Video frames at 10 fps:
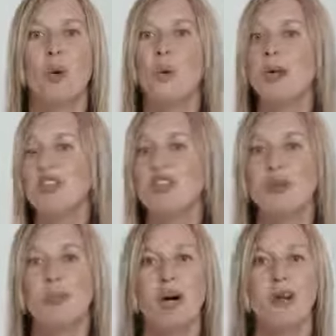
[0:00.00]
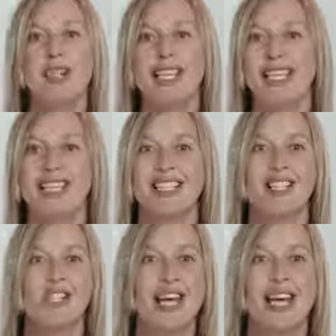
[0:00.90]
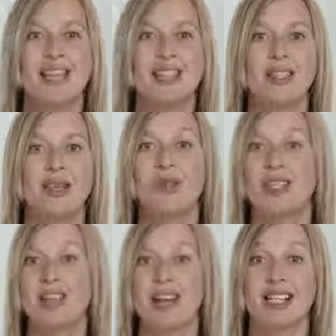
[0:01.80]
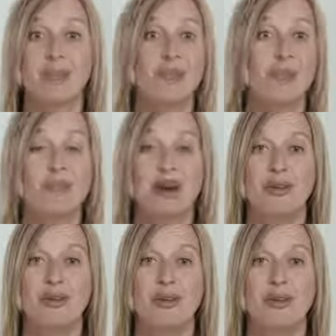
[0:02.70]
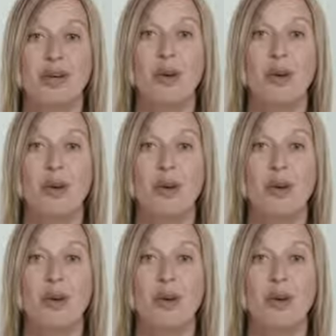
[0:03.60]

Which of your posts are getting shared or interacted with the most,